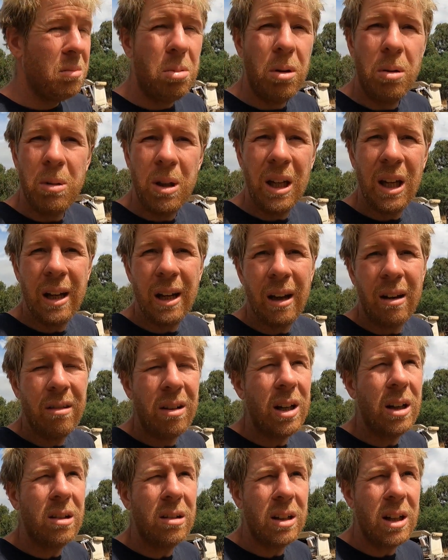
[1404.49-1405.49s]
Probably get our
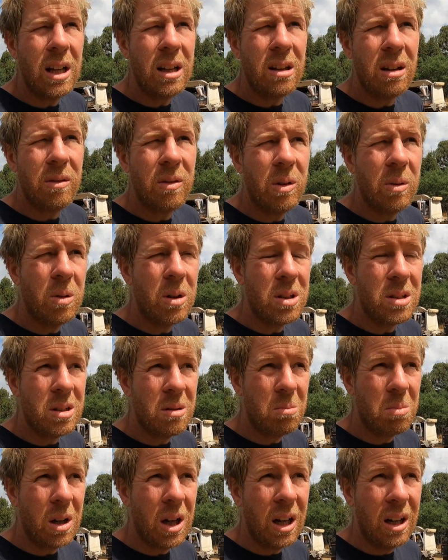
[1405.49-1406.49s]
recon down there if you
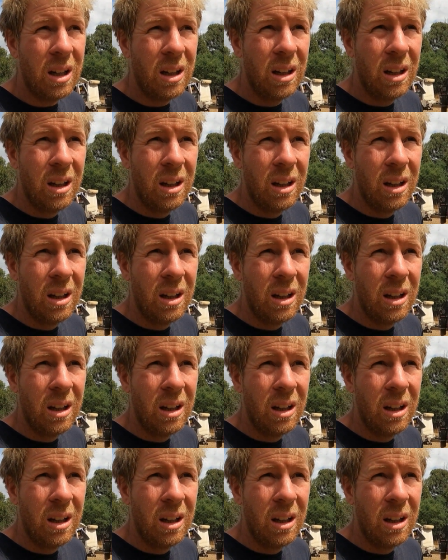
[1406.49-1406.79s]
wanted, but